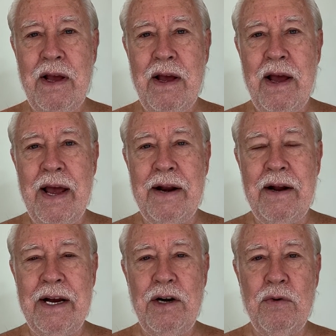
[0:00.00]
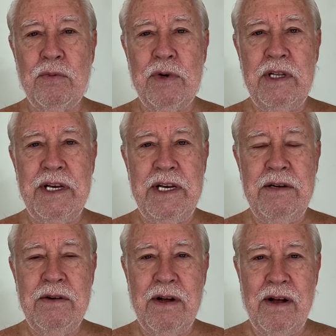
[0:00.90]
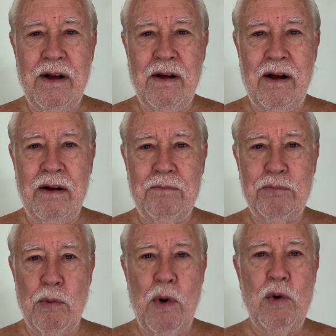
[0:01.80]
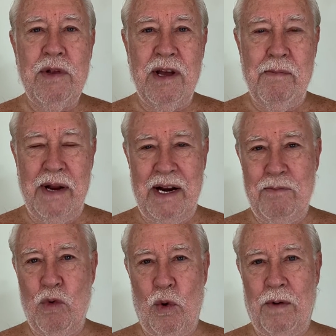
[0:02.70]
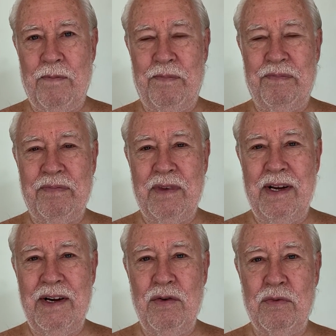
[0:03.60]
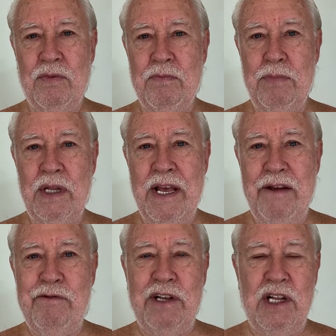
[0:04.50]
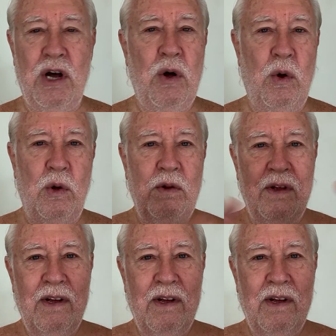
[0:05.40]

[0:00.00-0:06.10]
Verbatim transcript: And I don't really promote them anymore. I don't believe in the whole